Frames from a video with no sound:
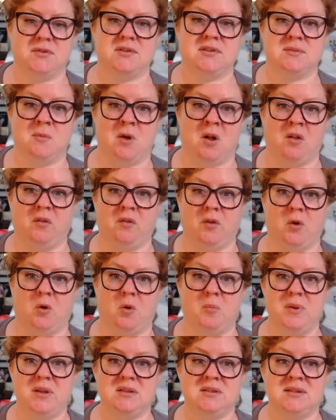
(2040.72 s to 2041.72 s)
the small and
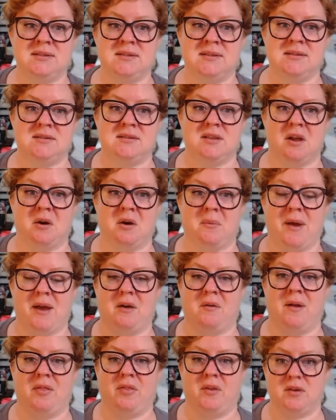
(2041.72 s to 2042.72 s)
local businesses that are right
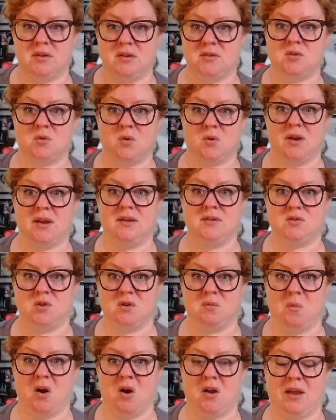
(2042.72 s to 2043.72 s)
around the historic
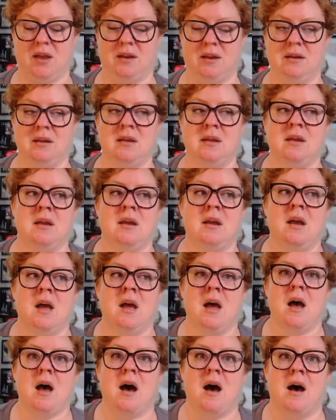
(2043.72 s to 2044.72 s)
Eastern Market.
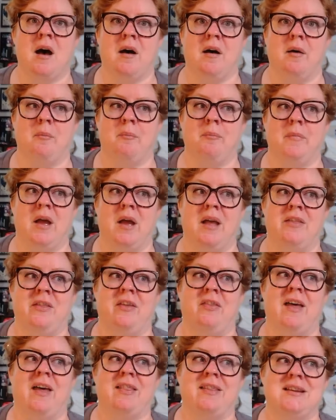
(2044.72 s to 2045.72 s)
And
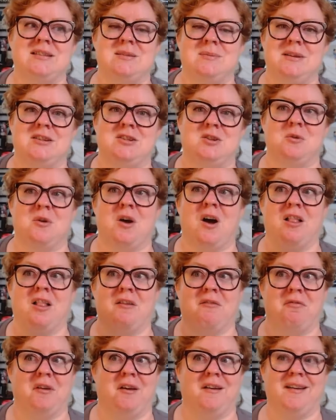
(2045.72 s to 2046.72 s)
then that leads me into all
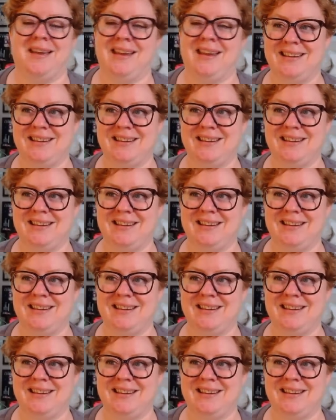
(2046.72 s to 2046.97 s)
of the...